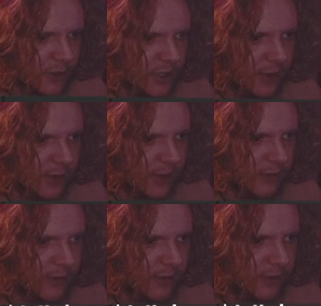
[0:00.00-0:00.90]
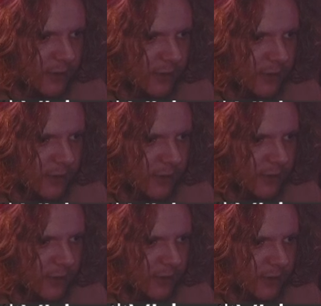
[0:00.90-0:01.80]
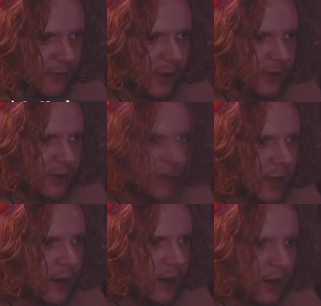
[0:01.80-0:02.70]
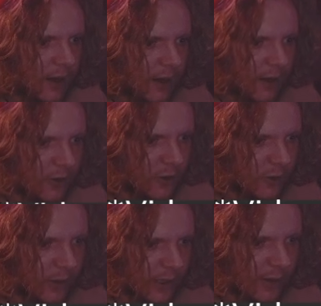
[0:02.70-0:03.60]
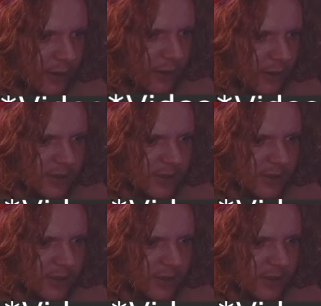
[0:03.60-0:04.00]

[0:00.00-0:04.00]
I found of the Hellfire Tincture doing things.